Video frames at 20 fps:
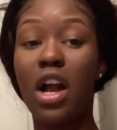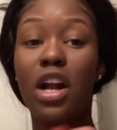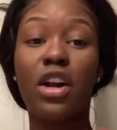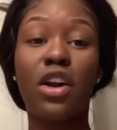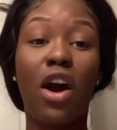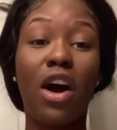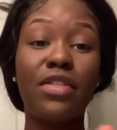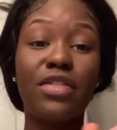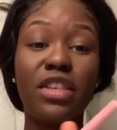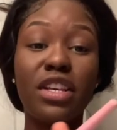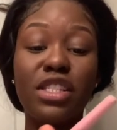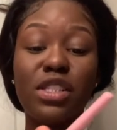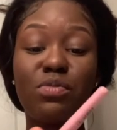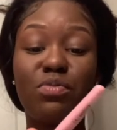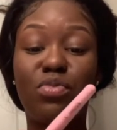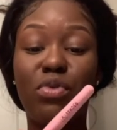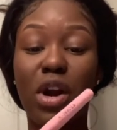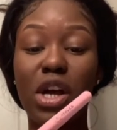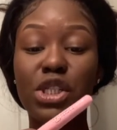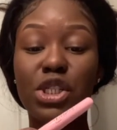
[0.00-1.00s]
got these
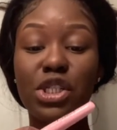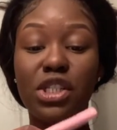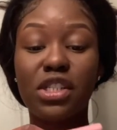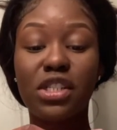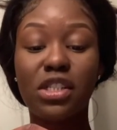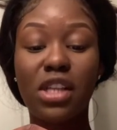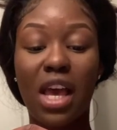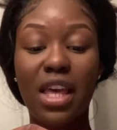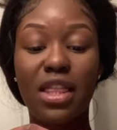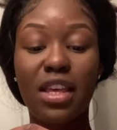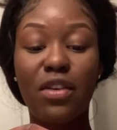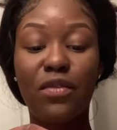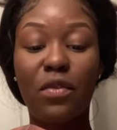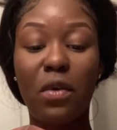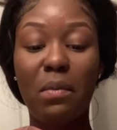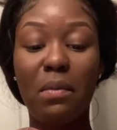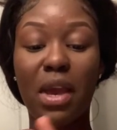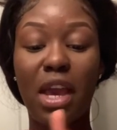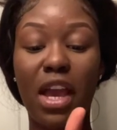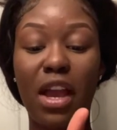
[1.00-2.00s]
brushes, I think from
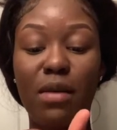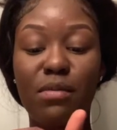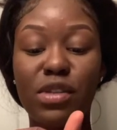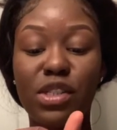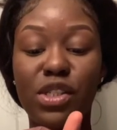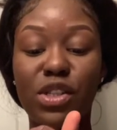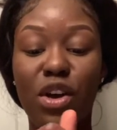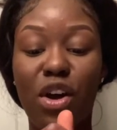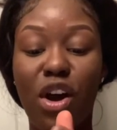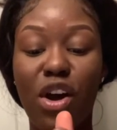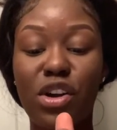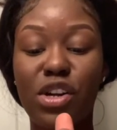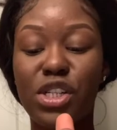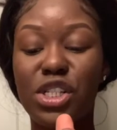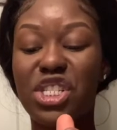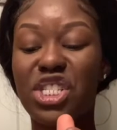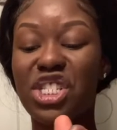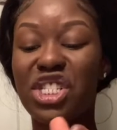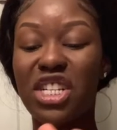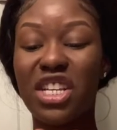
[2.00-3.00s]
Amazon or
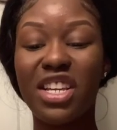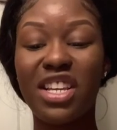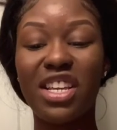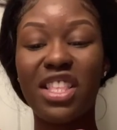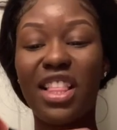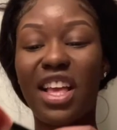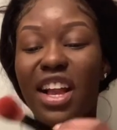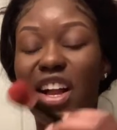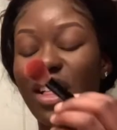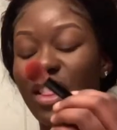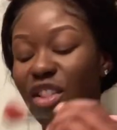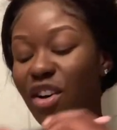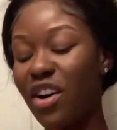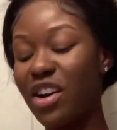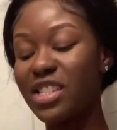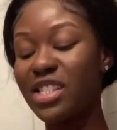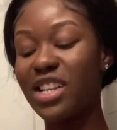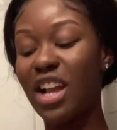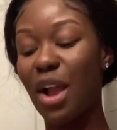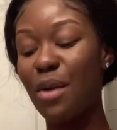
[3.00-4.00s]
Shein, like a
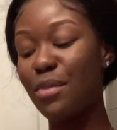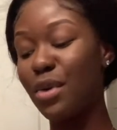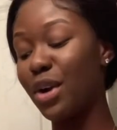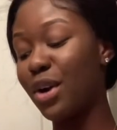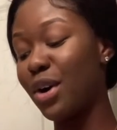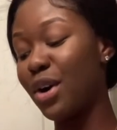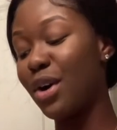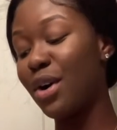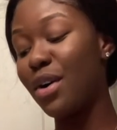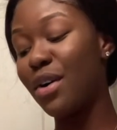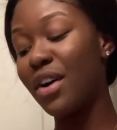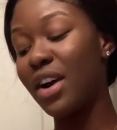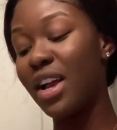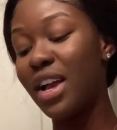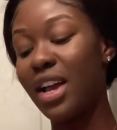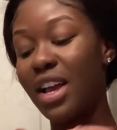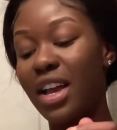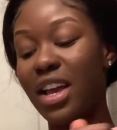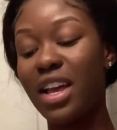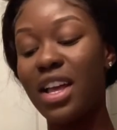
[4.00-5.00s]
long time ago.
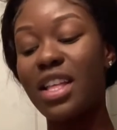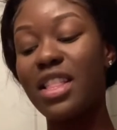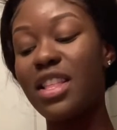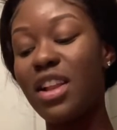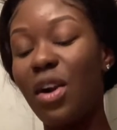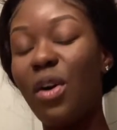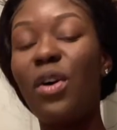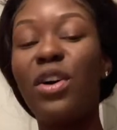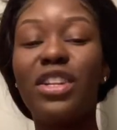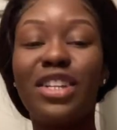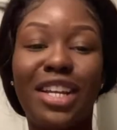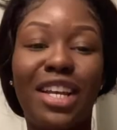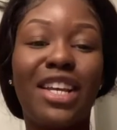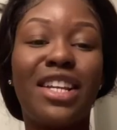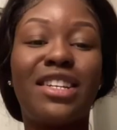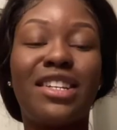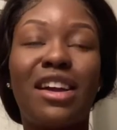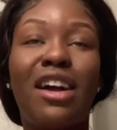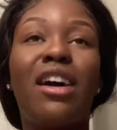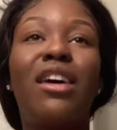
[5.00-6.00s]
They're holding
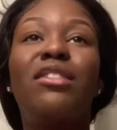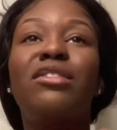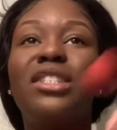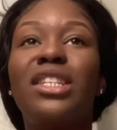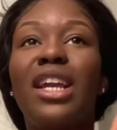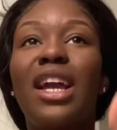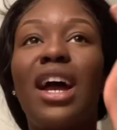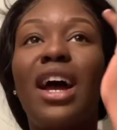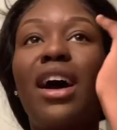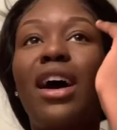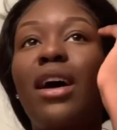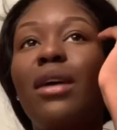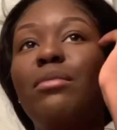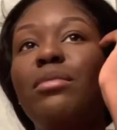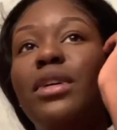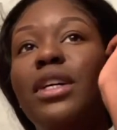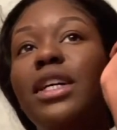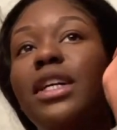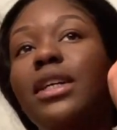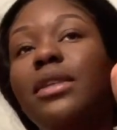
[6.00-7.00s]
it down, yeah,
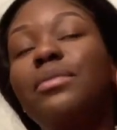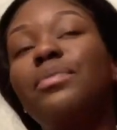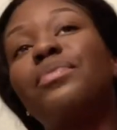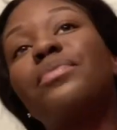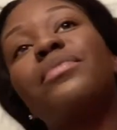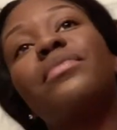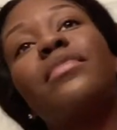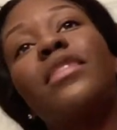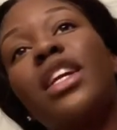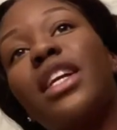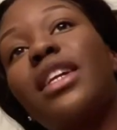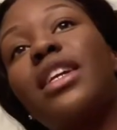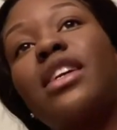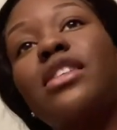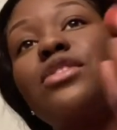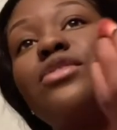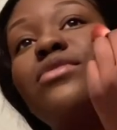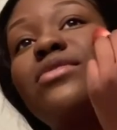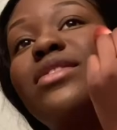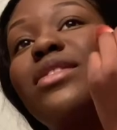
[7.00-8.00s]
but
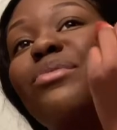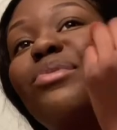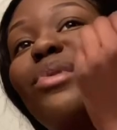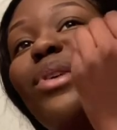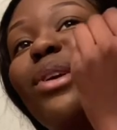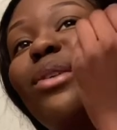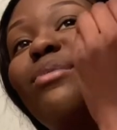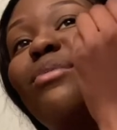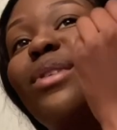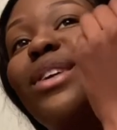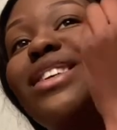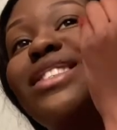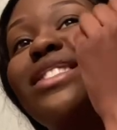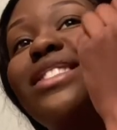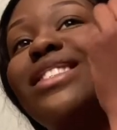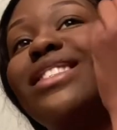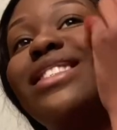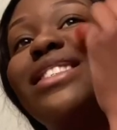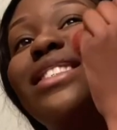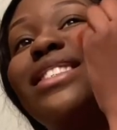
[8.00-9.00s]
get you some real
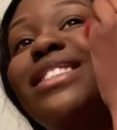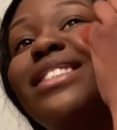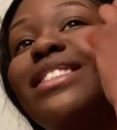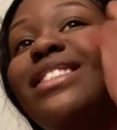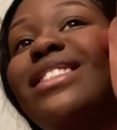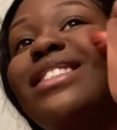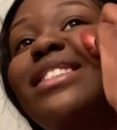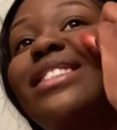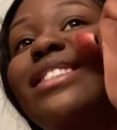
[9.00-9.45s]
brushes.